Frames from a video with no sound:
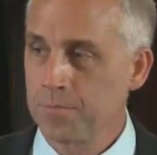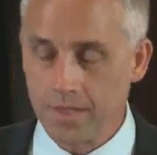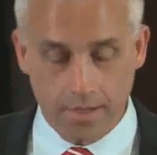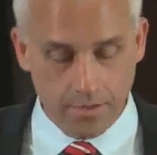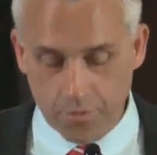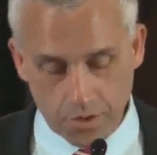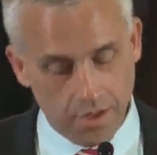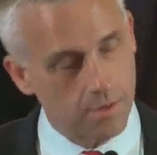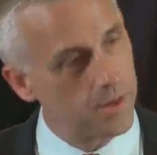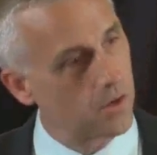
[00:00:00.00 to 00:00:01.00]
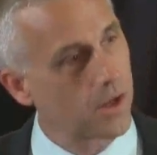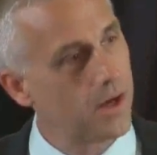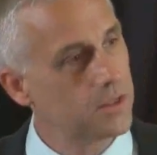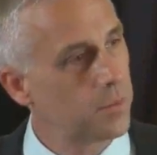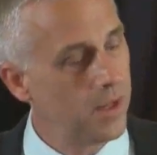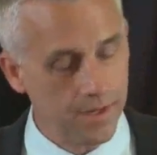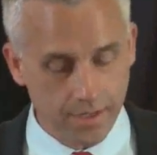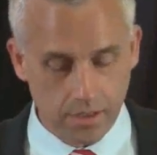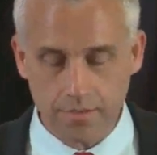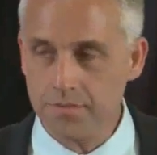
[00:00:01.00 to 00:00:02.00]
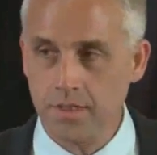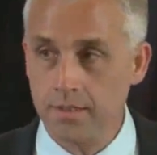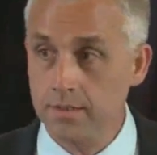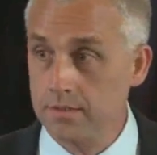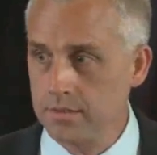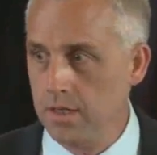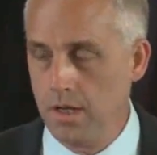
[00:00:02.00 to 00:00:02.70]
Again, if you think about God's plan, He could have done this,